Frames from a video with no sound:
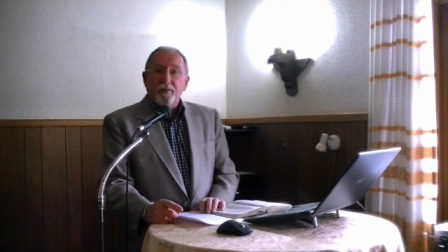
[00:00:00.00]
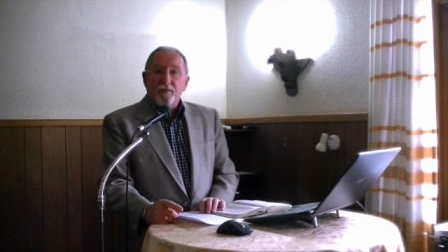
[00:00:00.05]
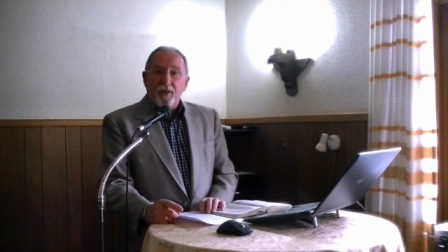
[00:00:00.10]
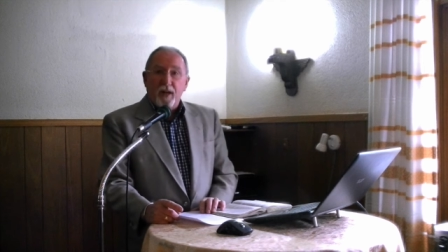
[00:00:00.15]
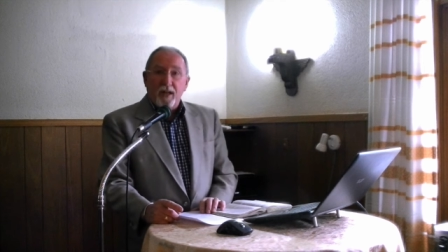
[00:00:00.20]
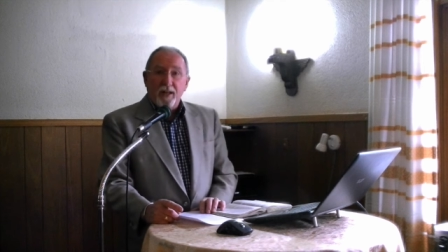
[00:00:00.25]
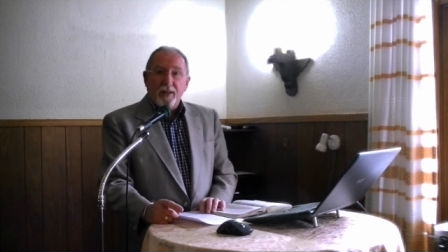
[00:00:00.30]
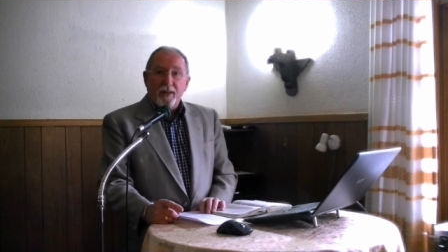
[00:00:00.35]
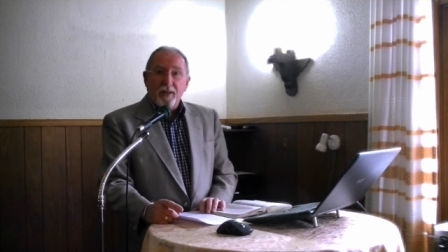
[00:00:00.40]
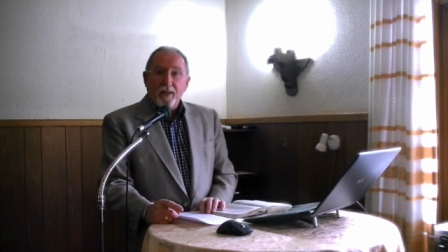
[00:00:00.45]

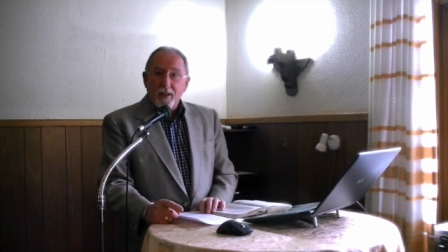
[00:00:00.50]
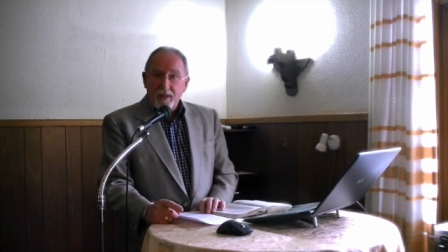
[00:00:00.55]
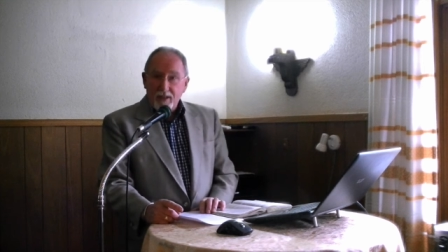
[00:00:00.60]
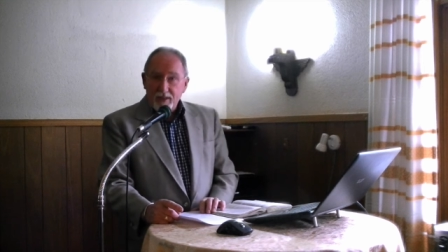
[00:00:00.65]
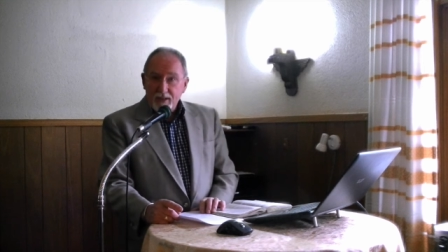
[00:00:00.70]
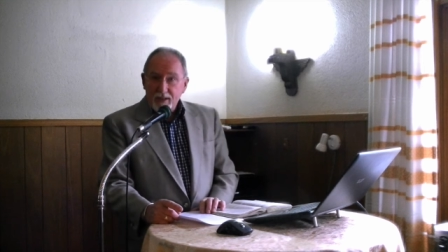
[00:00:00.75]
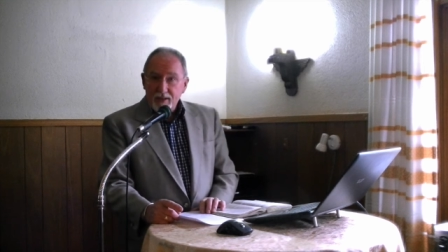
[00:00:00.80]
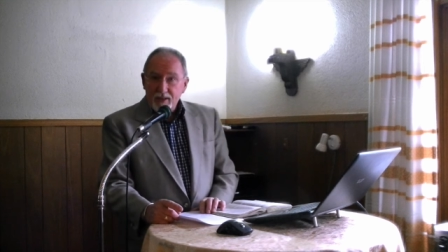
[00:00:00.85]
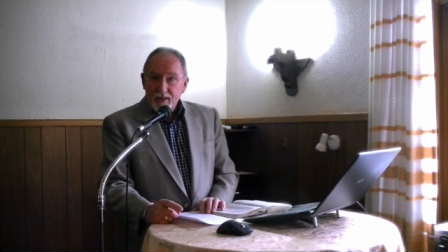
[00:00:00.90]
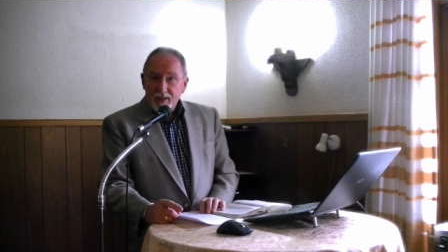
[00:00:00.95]
fun.
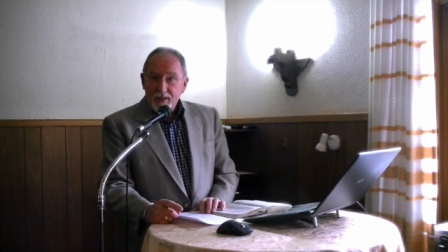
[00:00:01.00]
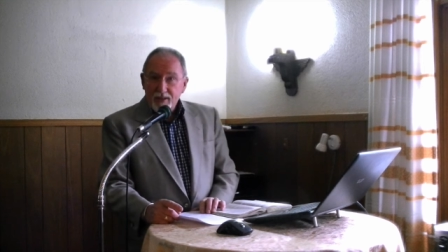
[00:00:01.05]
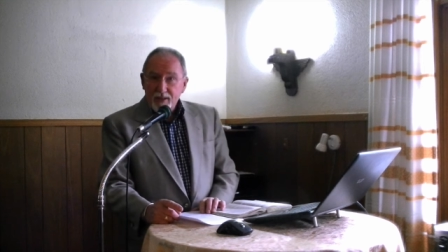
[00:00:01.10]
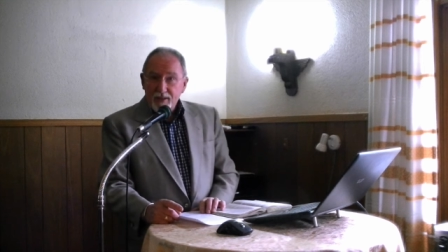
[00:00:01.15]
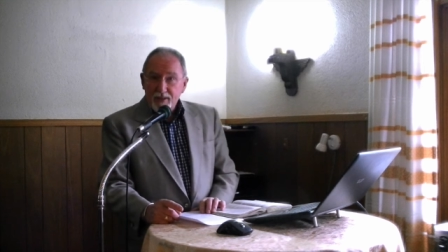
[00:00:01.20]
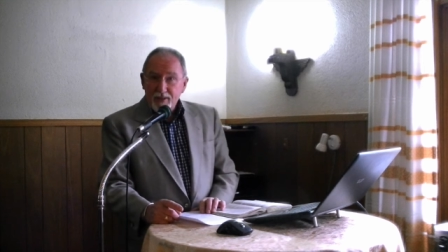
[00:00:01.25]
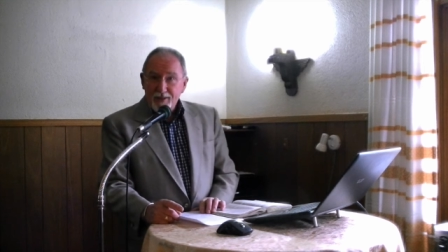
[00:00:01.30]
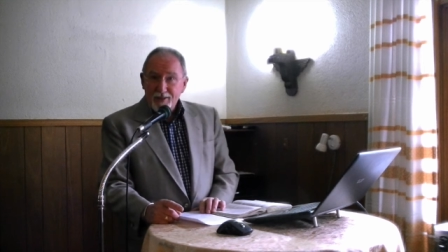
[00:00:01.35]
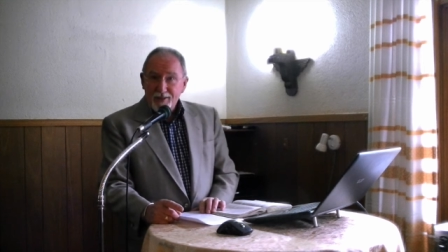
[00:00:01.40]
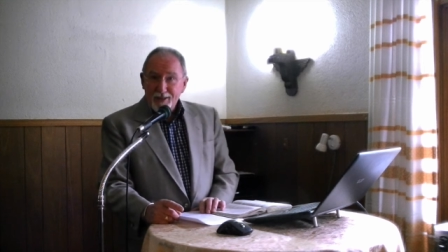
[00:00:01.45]

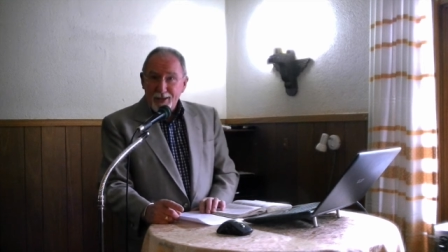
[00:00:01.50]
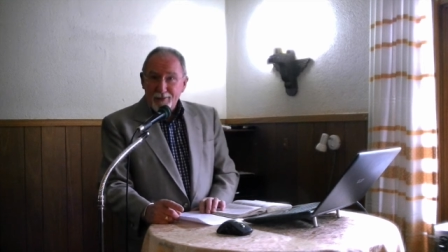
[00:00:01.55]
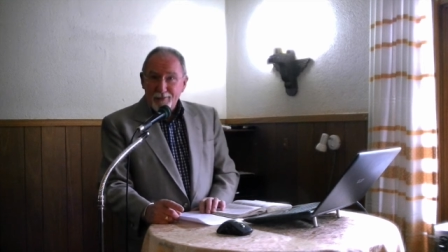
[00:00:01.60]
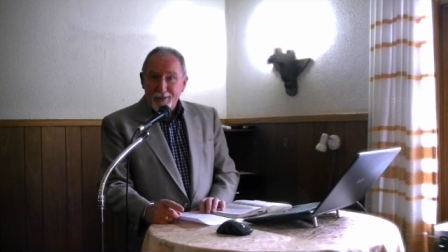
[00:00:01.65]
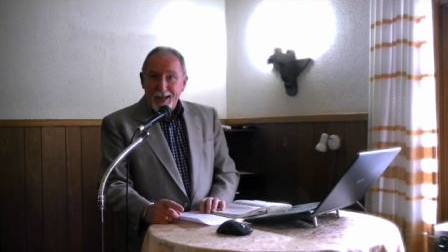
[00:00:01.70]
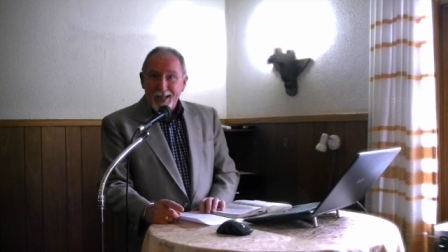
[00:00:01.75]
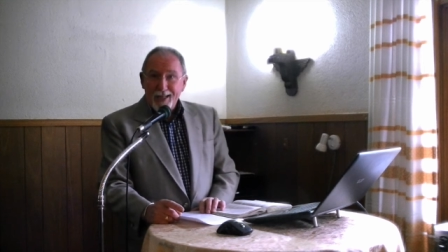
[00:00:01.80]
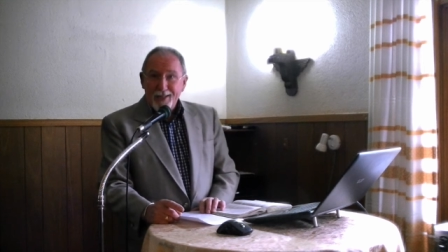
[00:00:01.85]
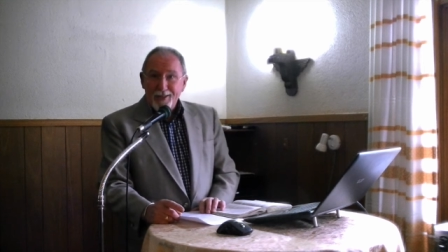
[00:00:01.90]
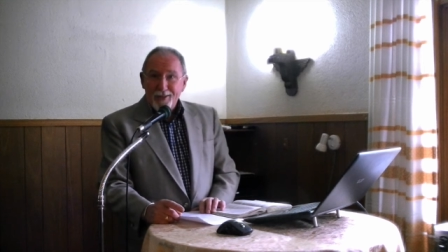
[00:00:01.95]
Is that
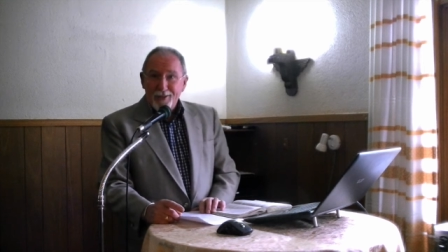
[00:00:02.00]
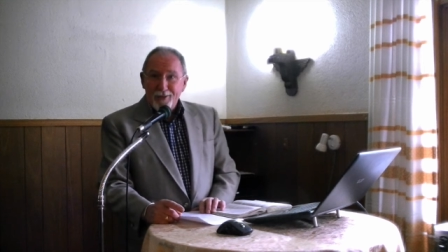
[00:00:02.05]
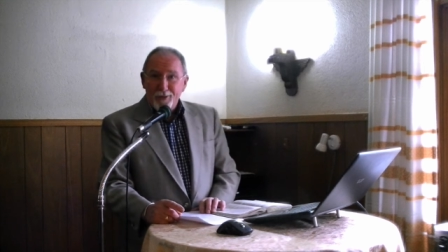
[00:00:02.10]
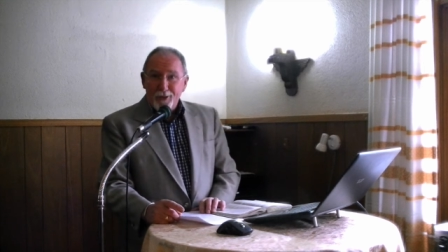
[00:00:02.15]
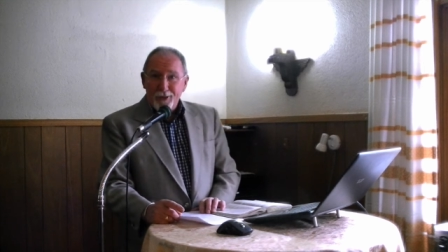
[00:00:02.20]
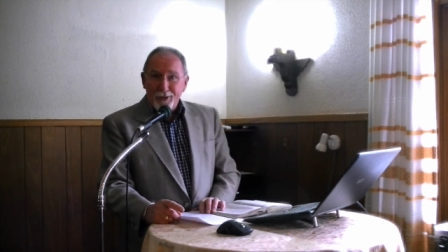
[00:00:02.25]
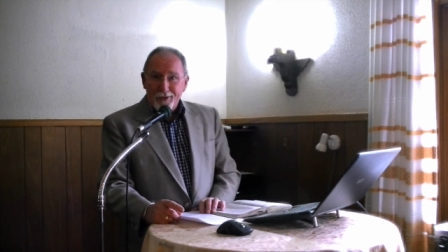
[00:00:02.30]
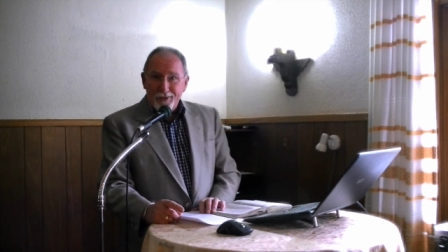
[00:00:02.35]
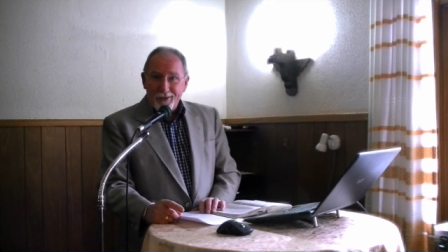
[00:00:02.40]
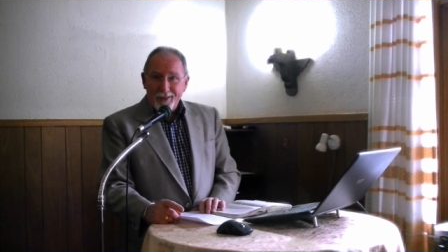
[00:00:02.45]
right,
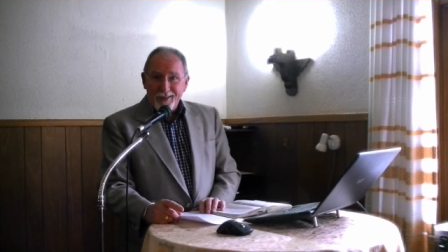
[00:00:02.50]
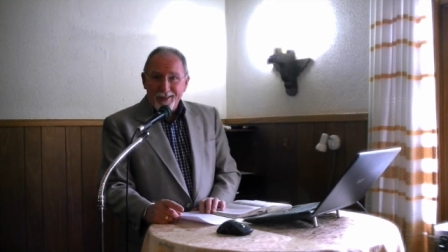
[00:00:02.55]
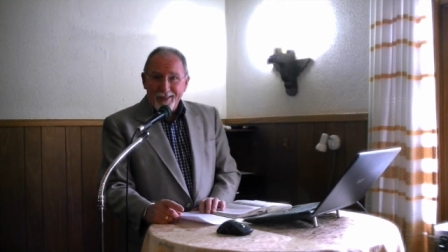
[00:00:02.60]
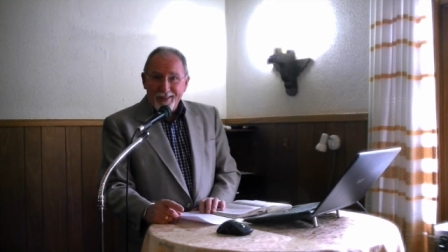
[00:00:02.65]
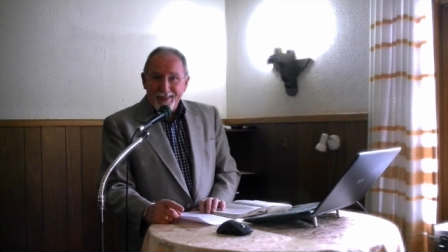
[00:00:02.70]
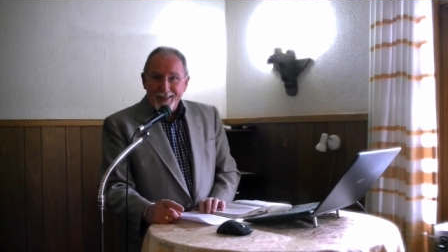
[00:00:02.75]
Ruth?